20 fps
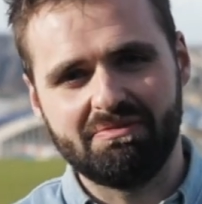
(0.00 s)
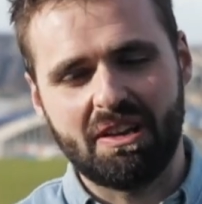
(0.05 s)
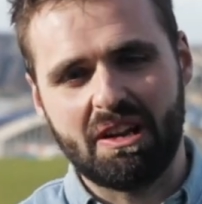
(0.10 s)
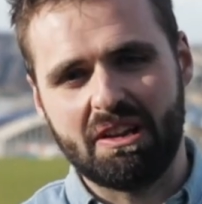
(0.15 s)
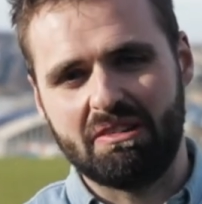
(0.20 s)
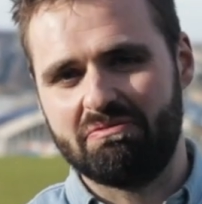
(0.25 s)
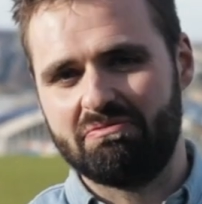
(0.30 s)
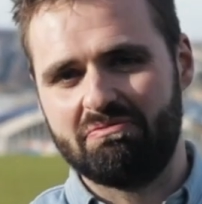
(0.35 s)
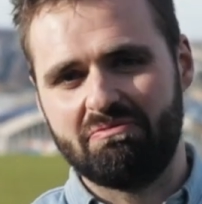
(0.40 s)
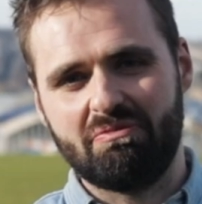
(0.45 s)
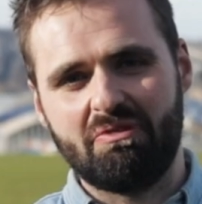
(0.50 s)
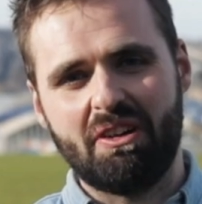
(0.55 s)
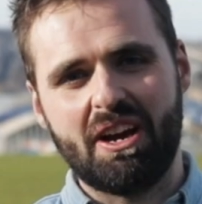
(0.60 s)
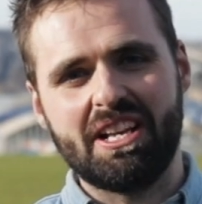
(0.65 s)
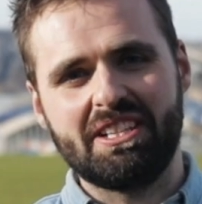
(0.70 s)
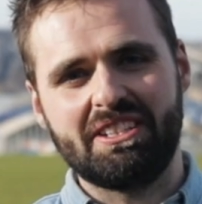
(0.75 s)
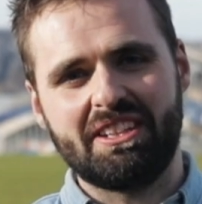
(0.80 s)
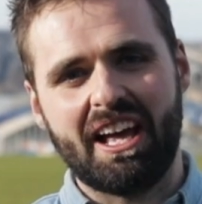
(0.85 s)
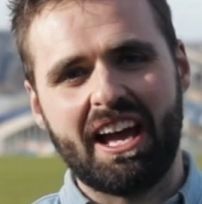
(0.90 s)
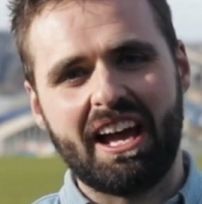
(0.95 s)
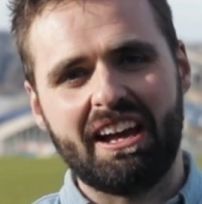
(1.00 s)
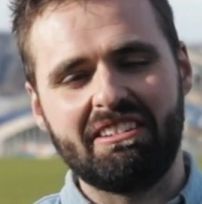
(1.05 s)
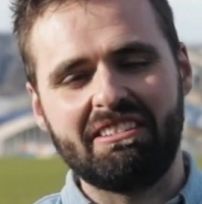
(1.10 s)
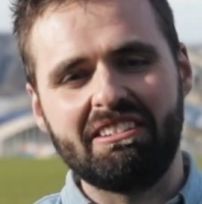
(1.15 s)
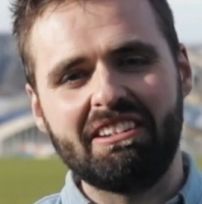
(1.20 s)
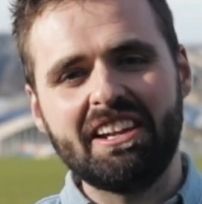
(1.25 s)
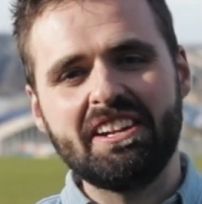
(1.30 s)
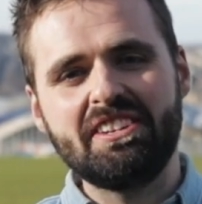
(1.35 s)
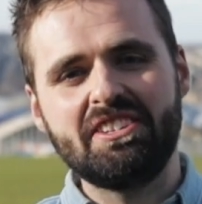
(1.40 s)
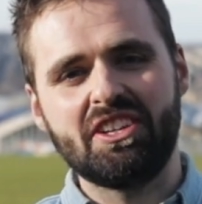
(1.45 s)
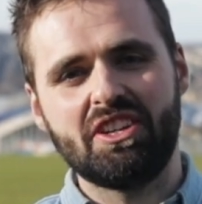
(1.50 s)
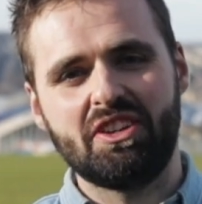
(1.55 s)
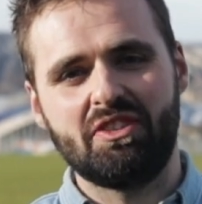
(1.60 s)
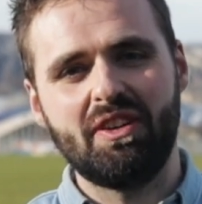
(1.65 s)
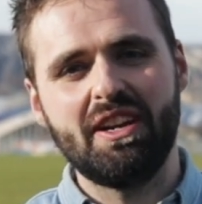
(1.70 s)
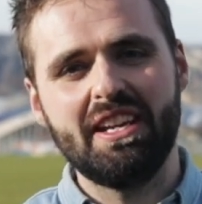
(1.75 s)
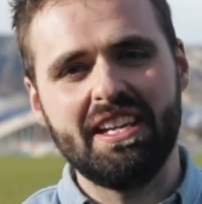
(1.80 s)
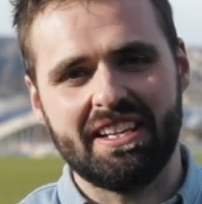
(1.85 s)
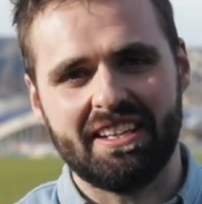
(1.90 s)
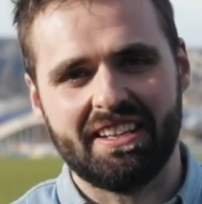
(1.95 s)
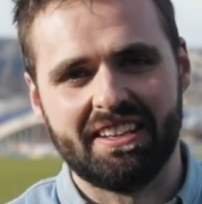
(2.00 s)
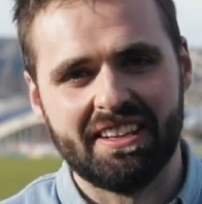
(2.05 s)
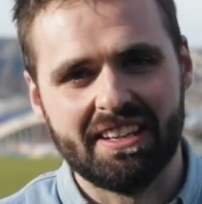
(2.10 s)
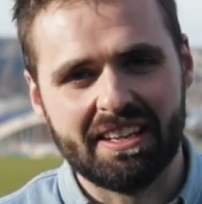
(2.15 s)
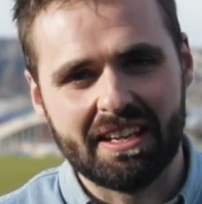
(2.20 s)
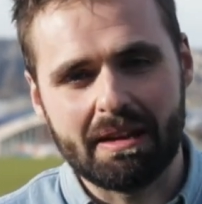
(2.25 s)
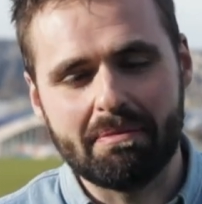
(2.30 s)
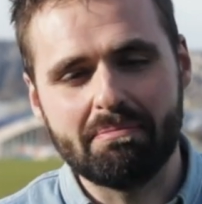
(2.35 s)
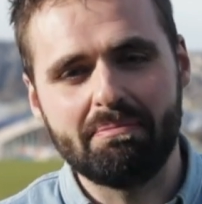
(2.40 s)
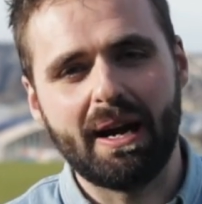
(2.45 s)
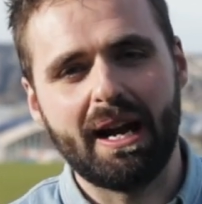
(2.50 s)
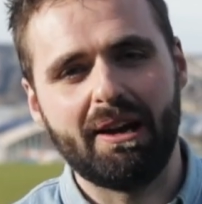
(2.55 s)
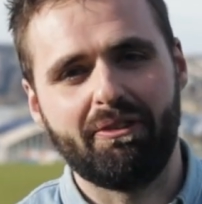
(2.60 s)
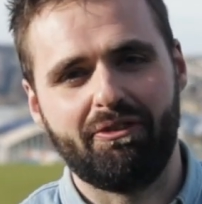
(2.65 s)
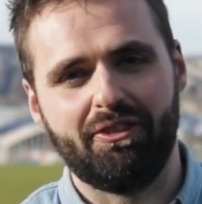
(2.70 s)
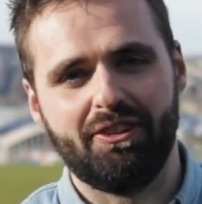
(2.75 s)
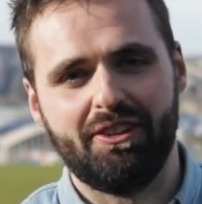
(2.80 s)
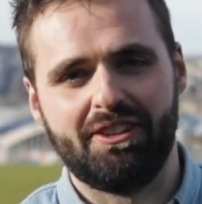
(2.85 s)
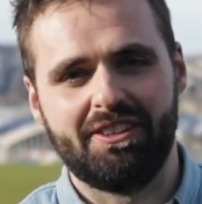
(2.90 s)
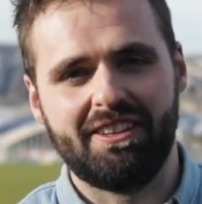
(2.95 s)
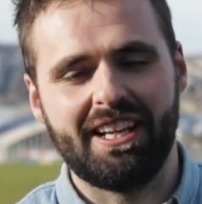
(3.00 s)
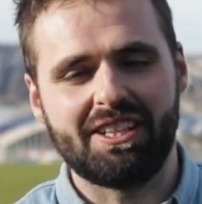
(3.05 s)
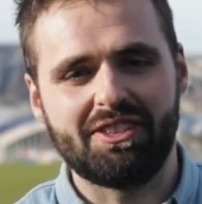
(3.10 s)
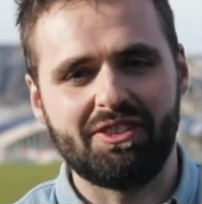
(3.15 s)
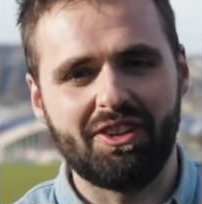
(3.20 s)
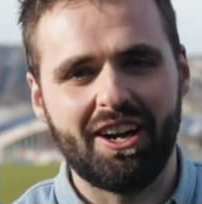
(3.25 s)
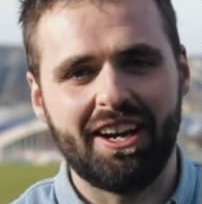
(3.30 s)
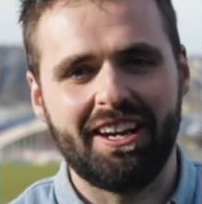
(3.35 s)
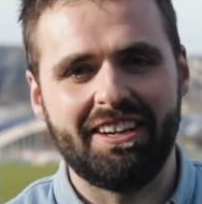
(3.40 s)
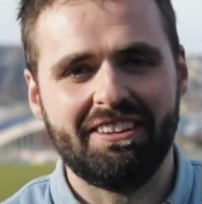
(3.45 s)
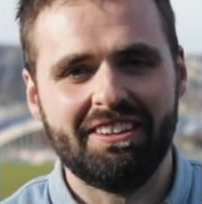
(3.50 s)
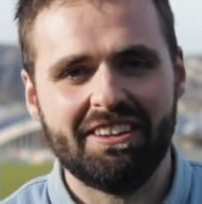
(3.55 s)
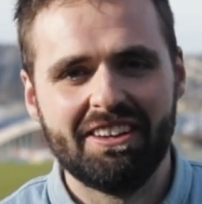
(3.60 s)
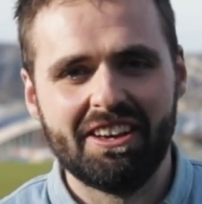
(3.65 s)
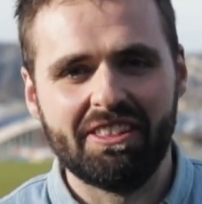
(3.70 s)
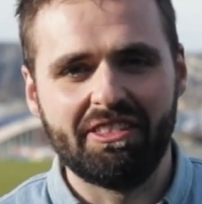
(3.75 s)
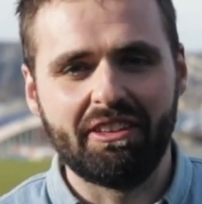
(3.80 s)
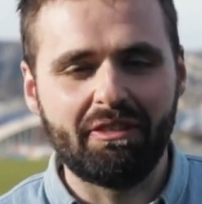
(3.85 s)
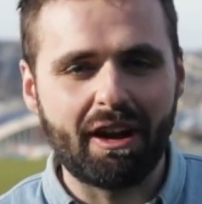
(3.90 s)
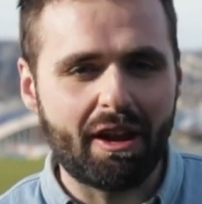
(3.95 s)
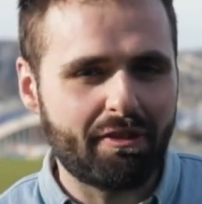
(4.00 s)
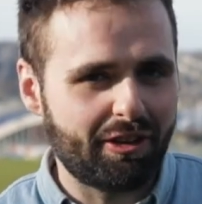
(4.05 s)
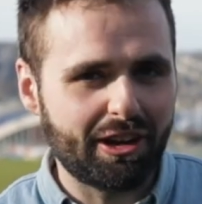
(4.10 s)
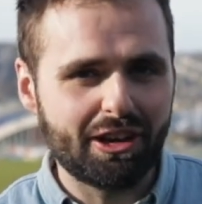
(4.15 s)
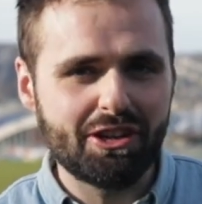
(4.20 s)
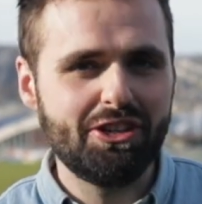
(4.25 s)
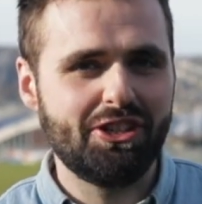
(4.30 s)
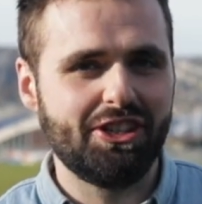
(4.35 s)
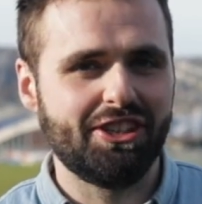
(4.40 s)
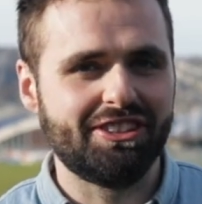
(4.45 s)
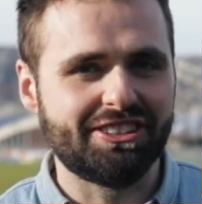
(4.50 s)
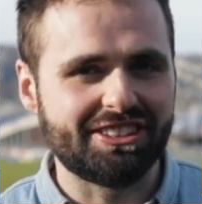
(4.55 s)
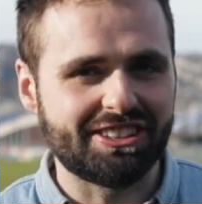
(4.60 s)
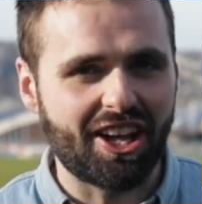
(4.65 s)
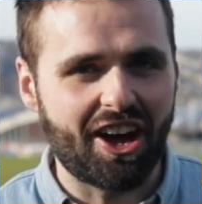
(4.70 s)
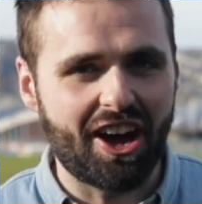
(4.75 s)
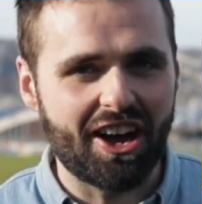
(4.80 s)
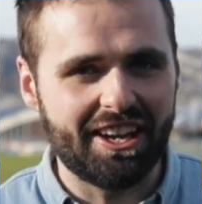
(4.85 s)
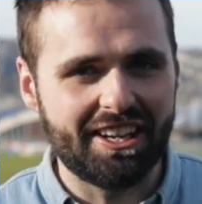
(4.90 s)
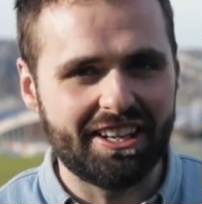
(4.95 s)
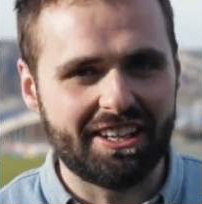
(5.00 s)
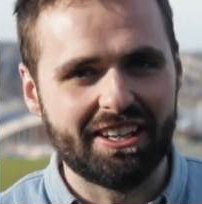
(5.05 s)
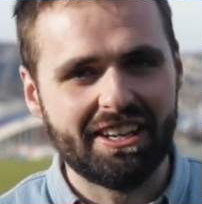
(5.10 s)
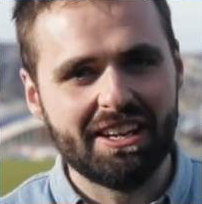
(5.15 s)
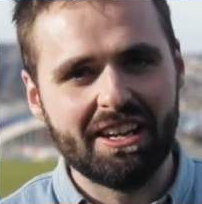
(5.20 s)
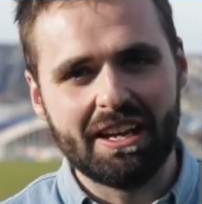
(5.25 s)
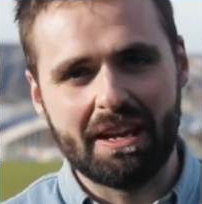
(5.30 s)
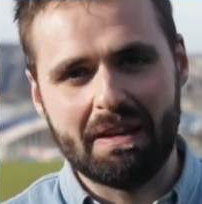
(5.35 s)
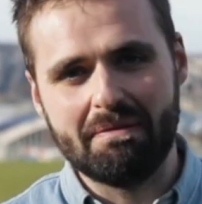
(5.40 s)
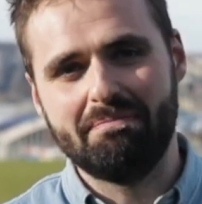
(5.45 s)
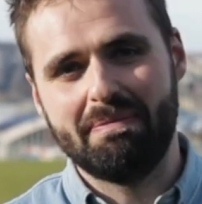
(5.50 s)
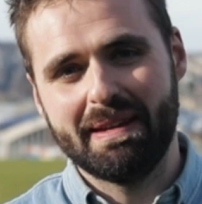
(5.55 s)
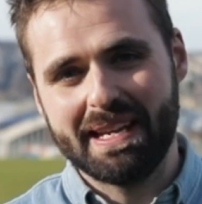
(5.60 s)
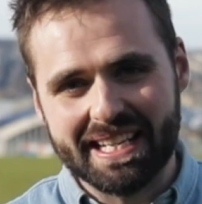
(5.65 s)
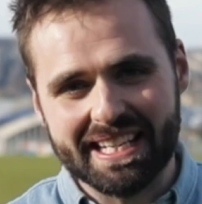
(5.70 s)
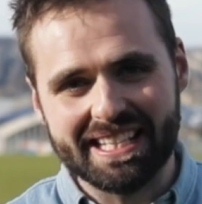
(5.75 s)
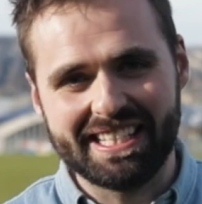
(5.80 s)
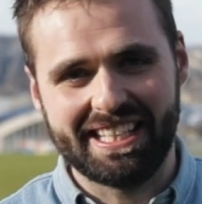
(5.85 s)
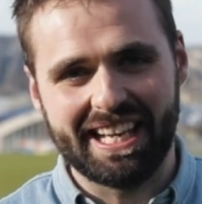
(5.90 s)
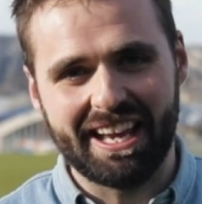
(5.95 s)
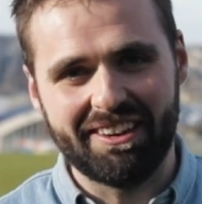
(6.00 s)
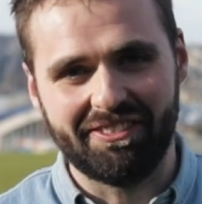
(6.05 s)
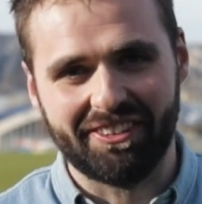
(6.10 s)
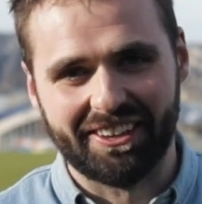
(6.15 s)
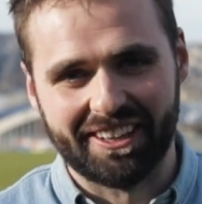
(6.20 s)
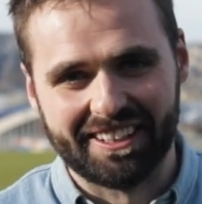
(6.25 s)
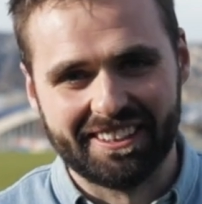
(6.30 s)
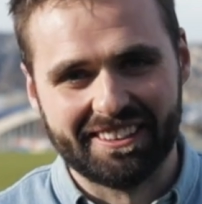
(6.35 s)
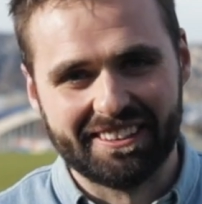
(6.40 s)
And where's that? Lidgett Green in Bradford. That's right, the revolution started in BD7.